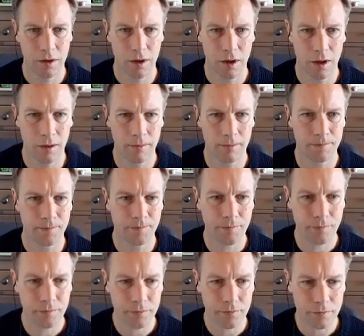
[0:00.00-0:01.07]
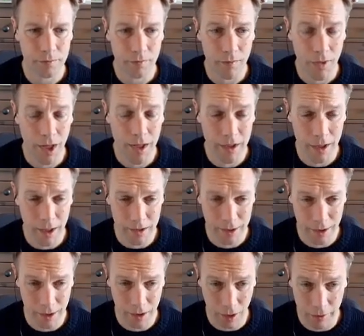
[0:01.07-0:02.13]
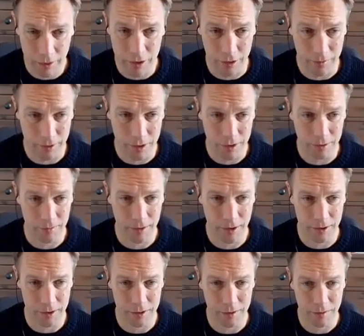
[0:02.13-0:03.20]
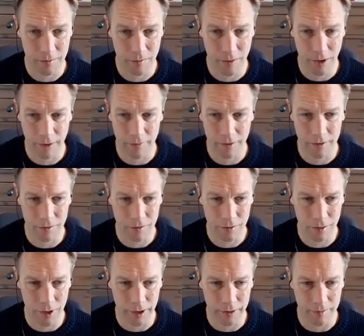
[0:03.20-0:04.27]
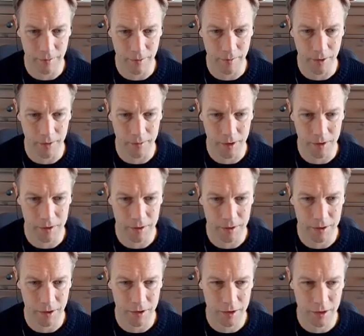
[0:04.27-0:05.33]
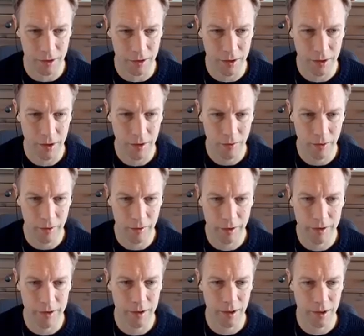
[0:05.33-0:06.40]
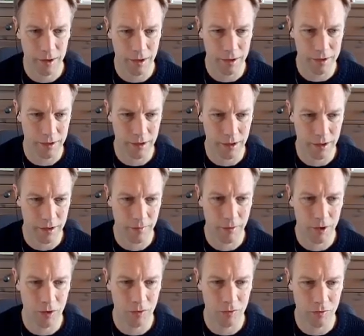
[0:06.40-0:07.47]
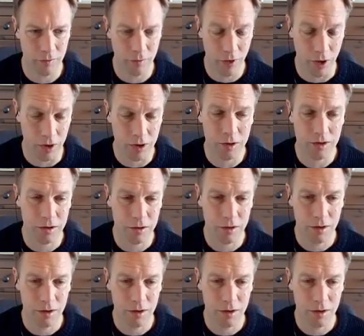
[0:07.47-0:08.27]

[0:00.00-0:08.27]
Um, and, and encouraging because it means we haven't leaked memory because essentially we created a linked list here and then we called reverse